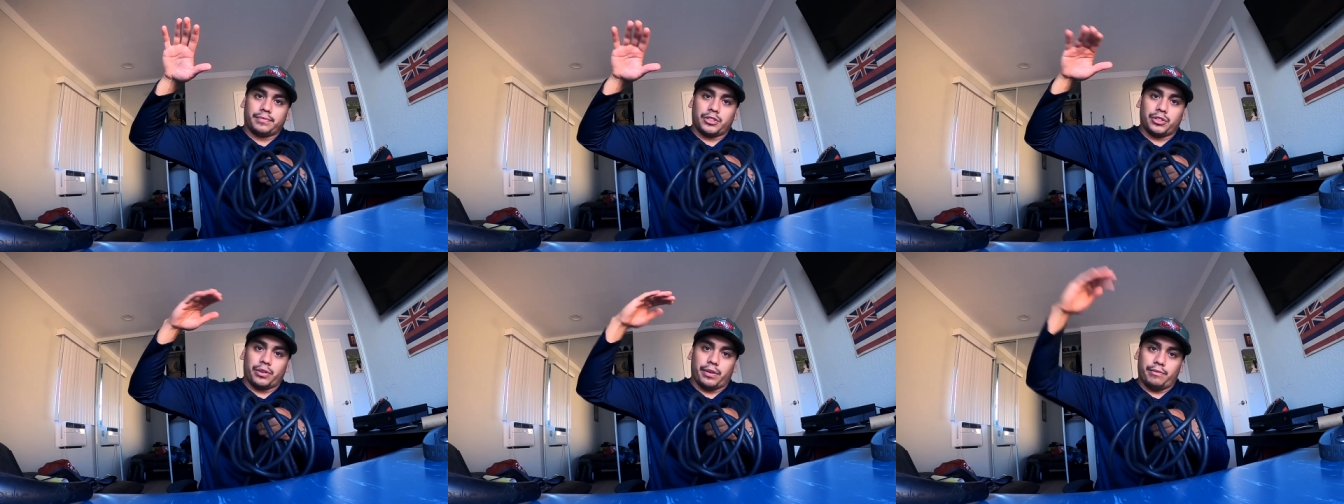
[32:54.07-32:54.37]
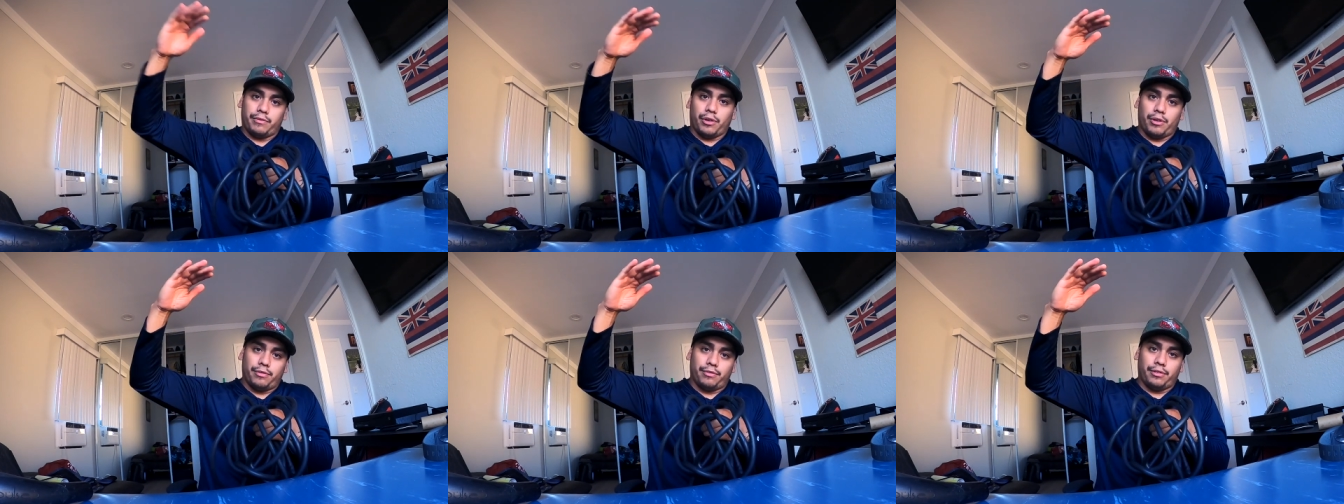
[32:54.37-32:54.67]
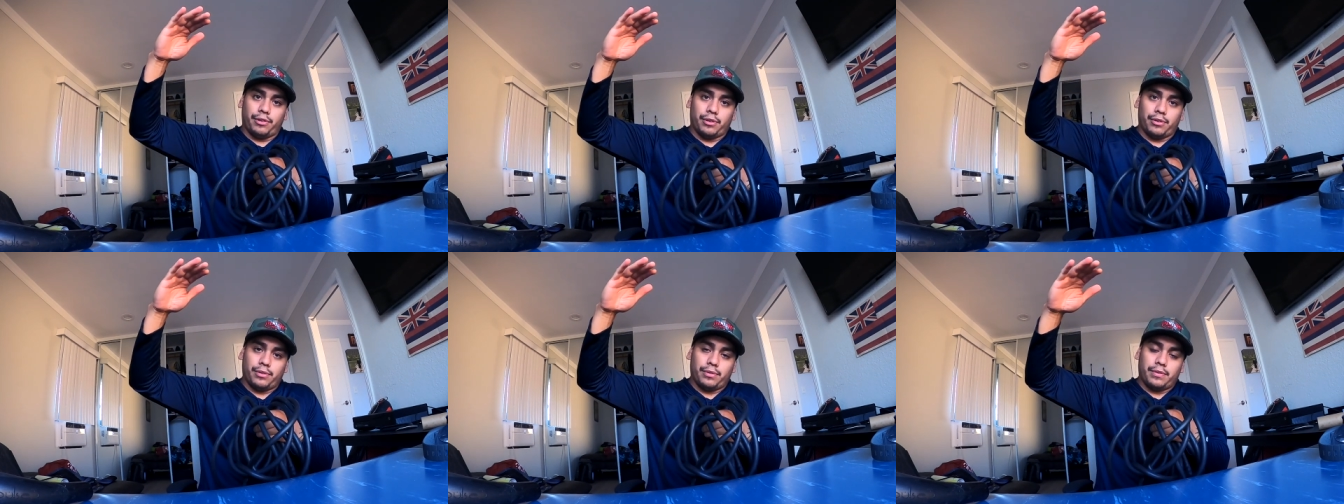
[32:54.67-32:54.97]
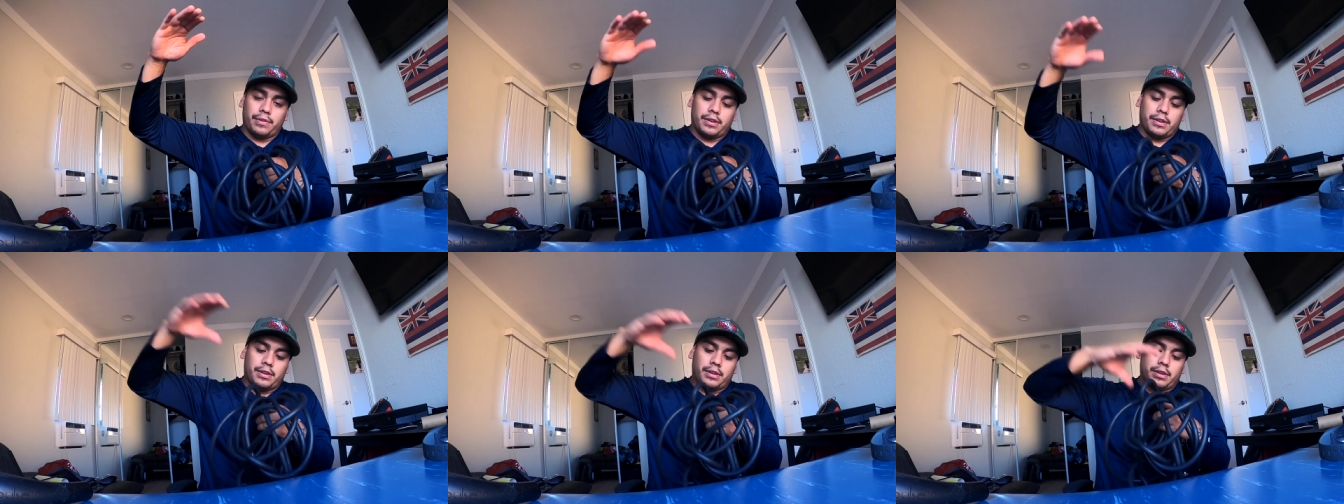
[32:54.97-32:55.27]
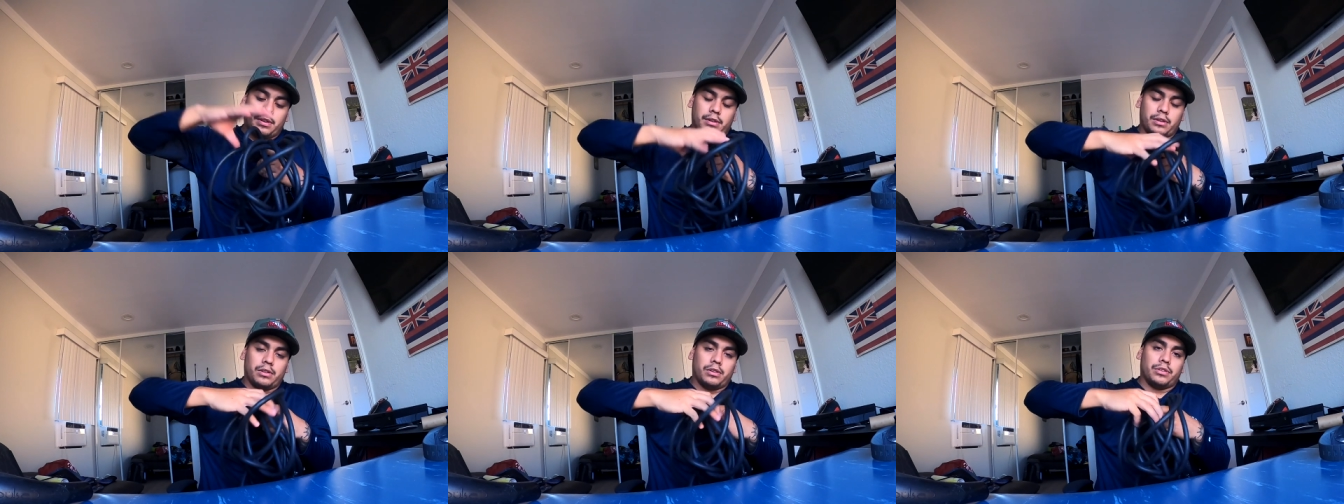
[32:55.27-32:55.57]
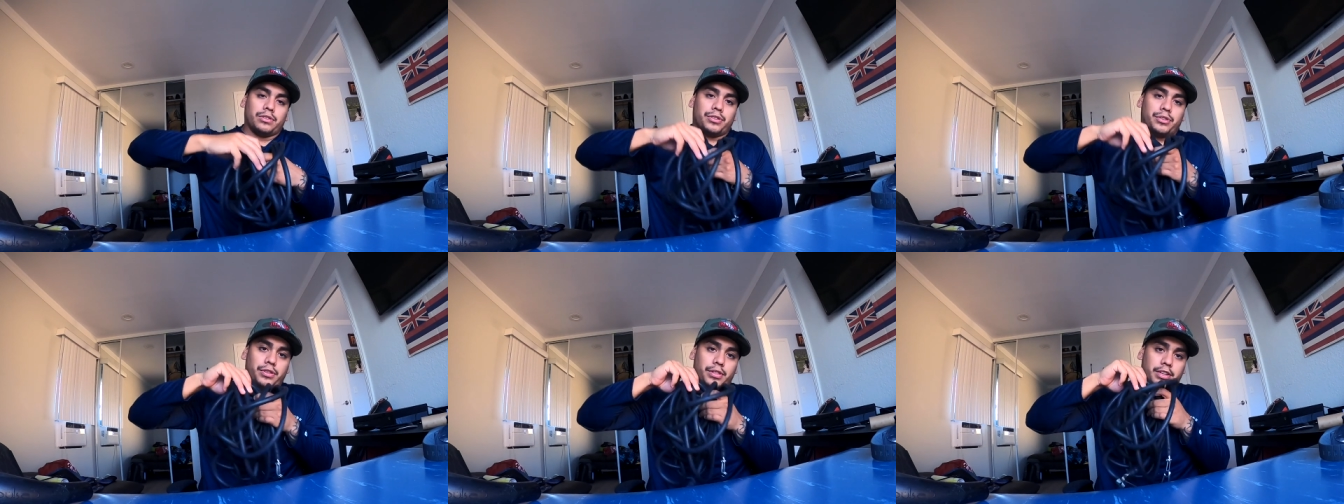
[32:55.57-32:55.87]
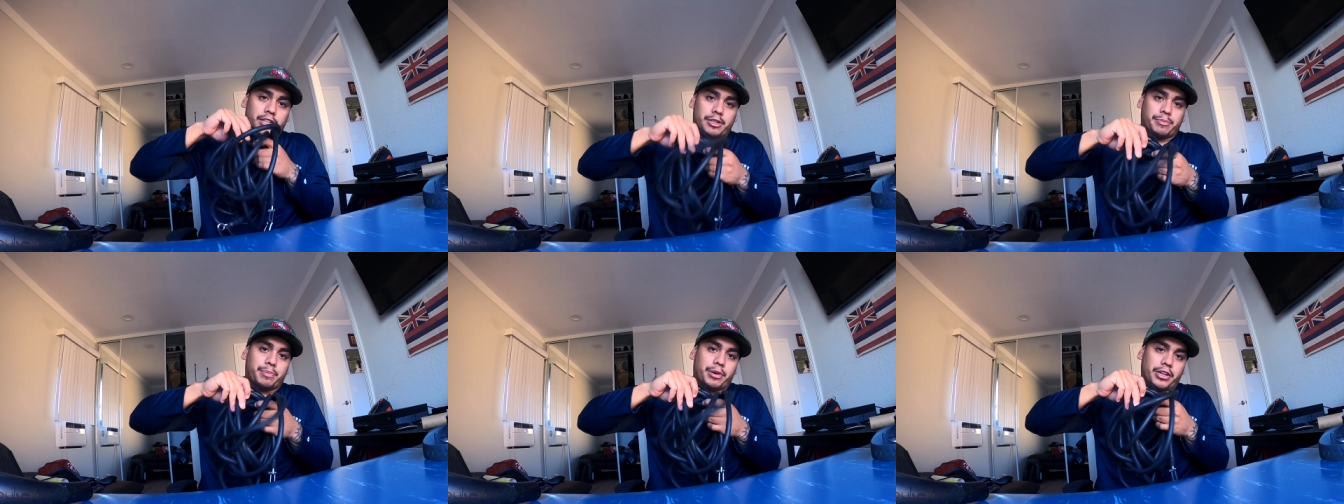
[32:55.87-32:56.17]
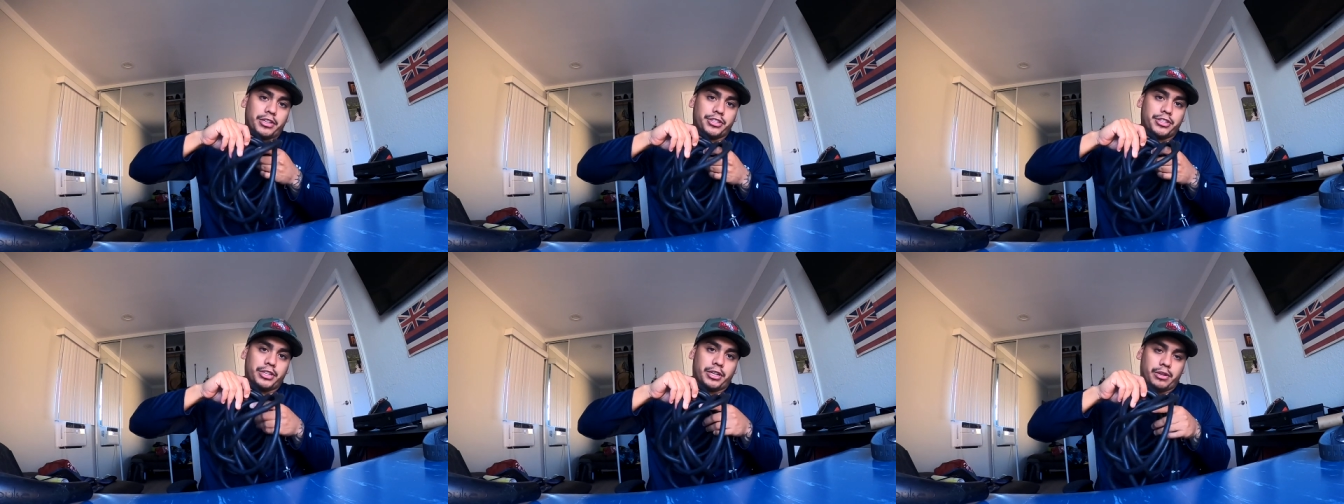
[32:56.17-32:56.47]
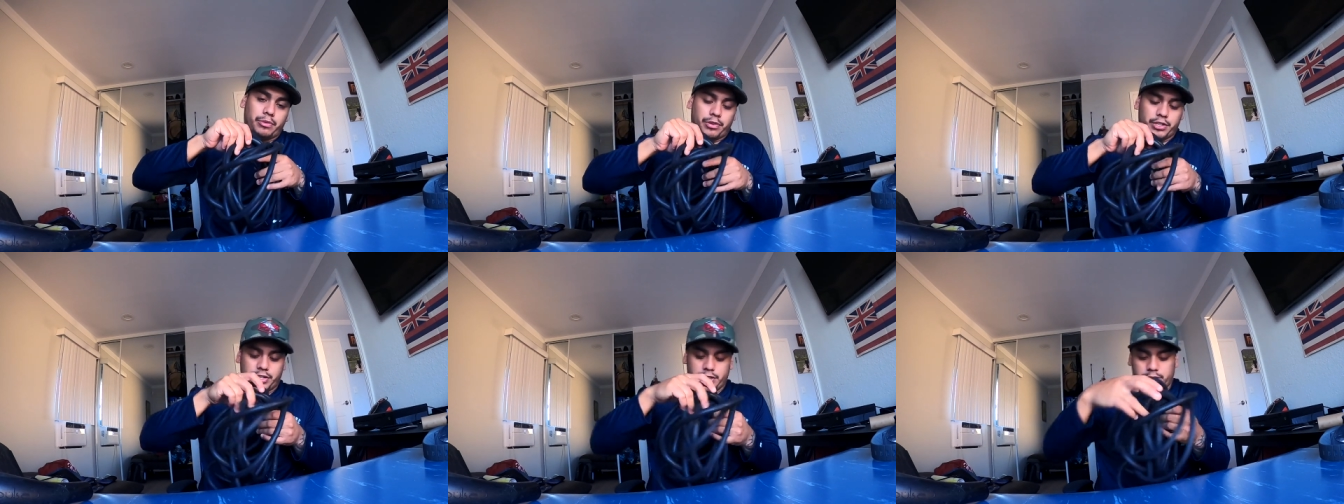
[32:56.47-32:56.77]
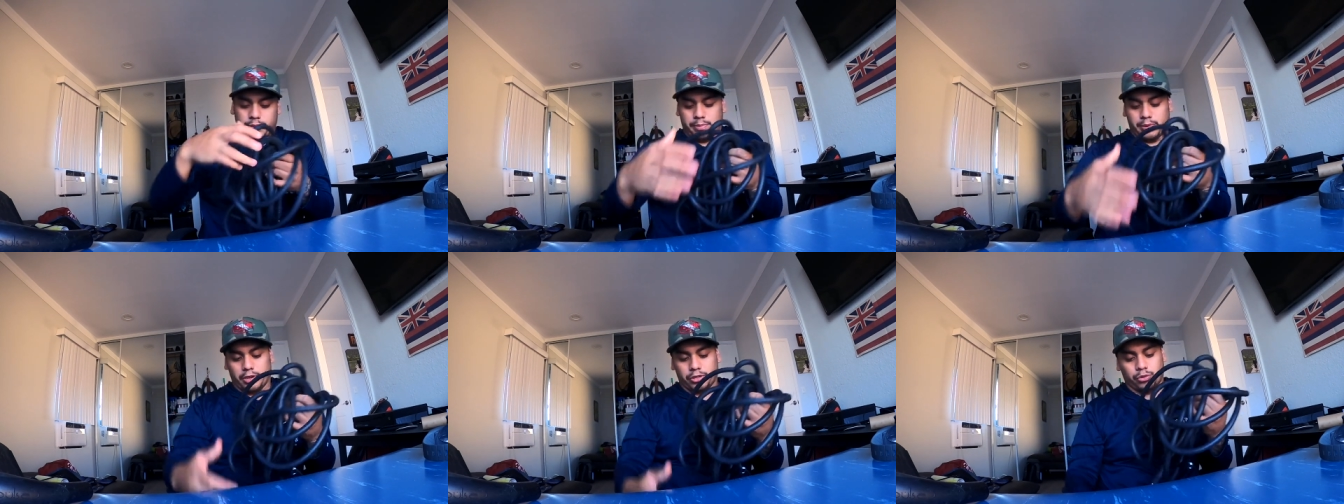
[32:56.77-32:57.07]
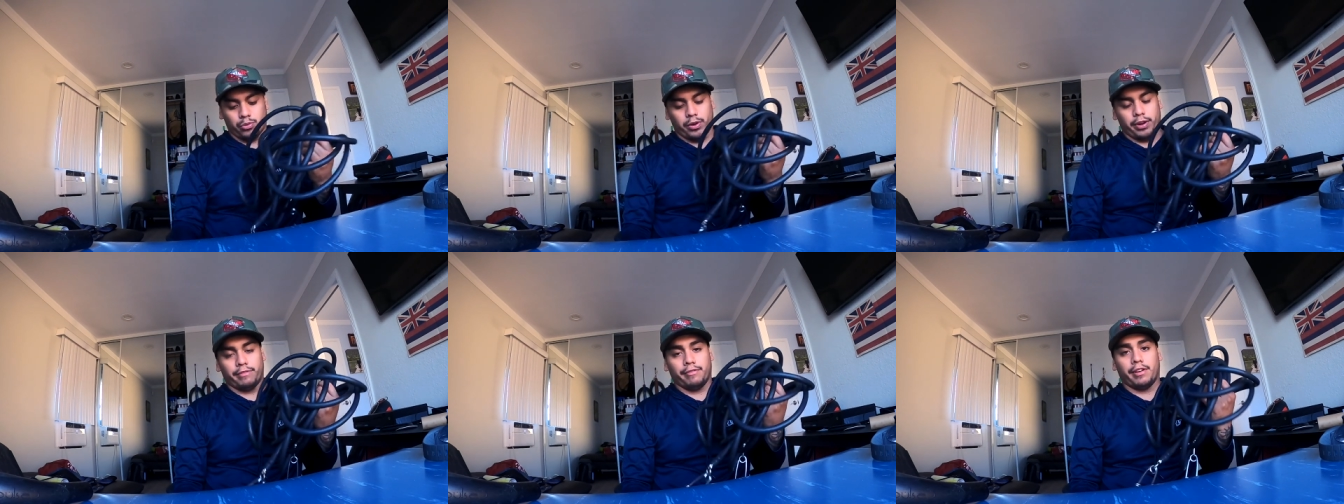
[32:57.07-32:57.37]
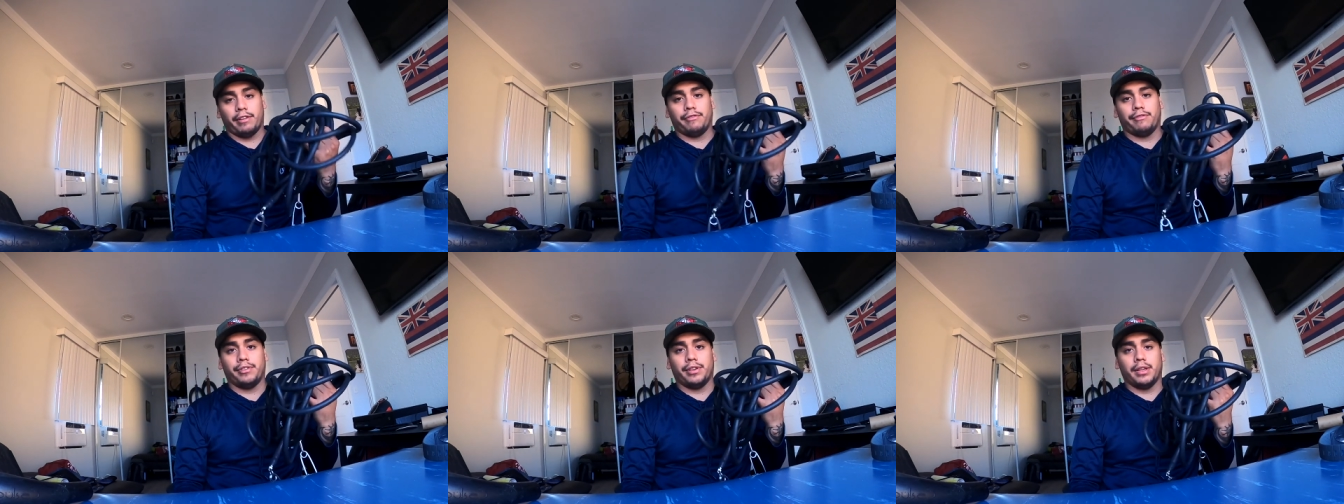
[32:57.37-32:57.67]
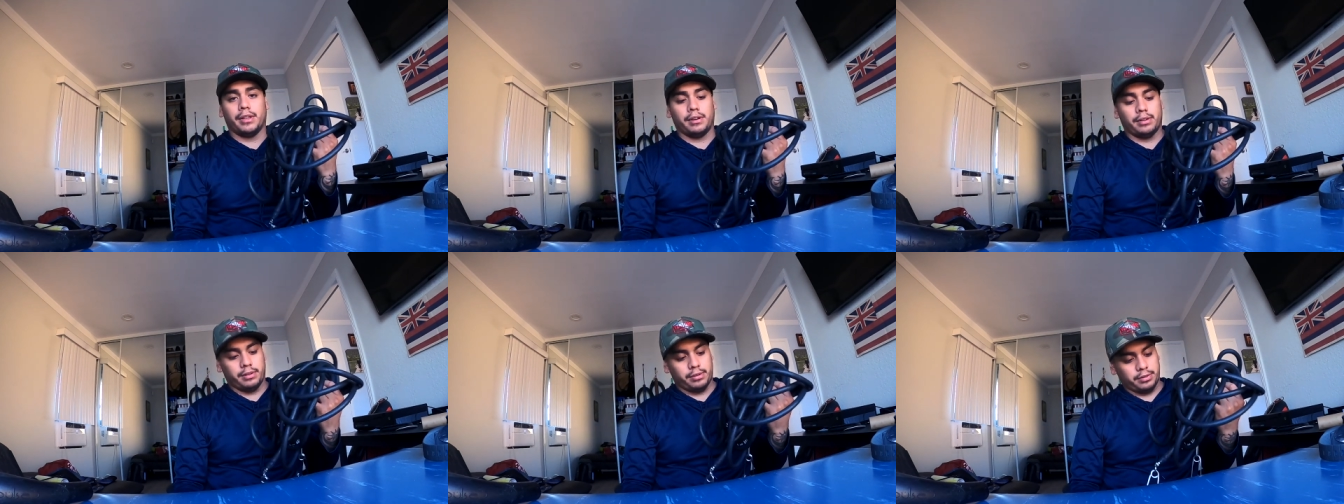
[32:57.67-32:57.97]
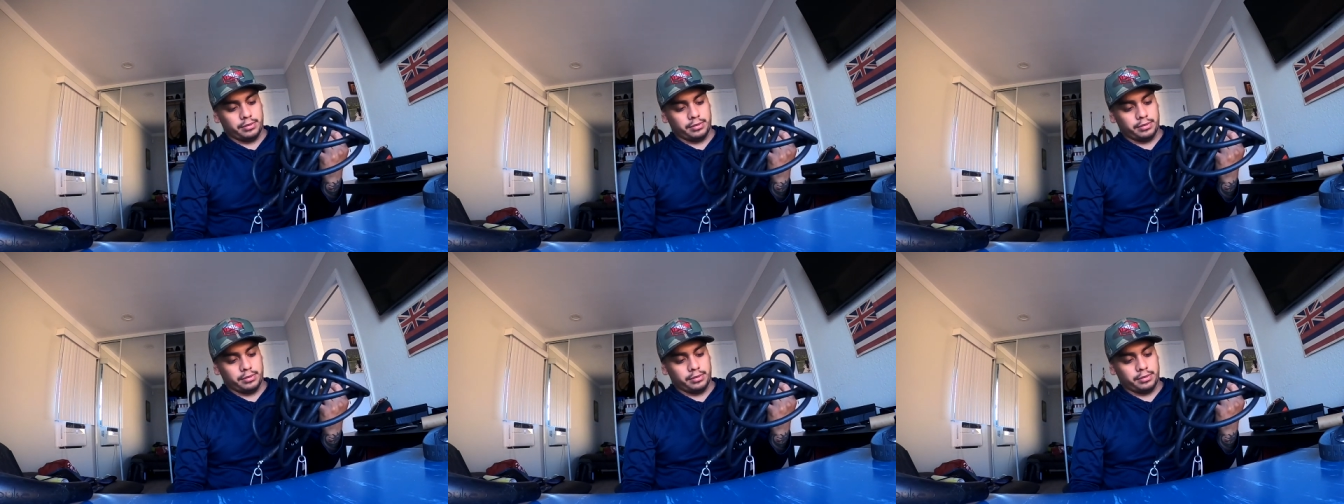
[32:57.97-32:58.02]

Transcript: so evolve float to this bungee, which is about 25 feet.